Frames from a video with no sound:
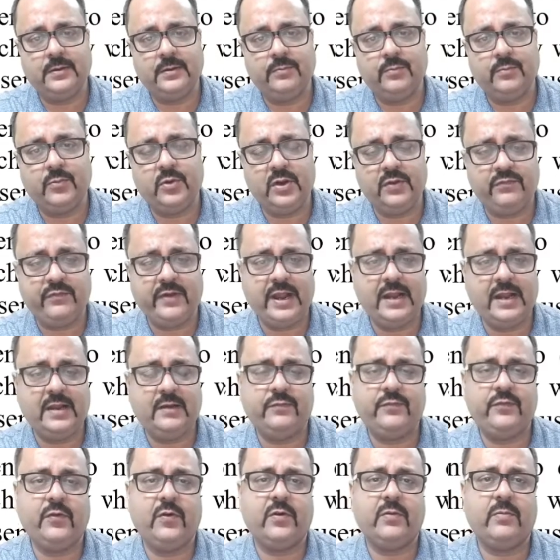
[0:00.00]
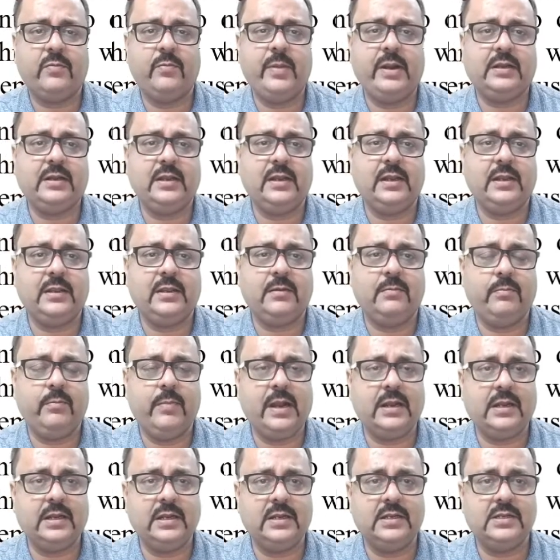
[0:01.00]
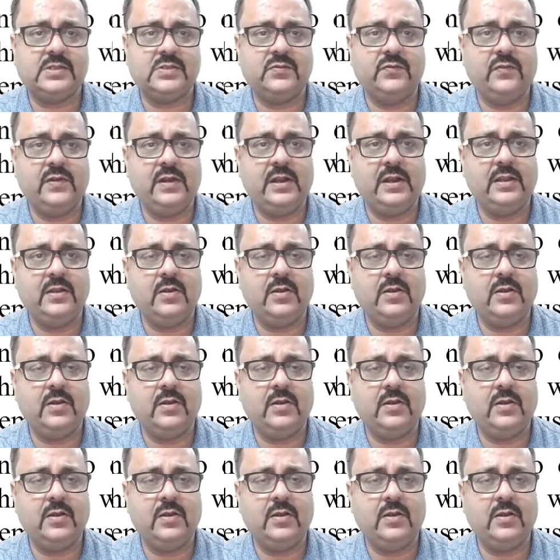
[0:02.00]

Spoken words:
modified for metals welding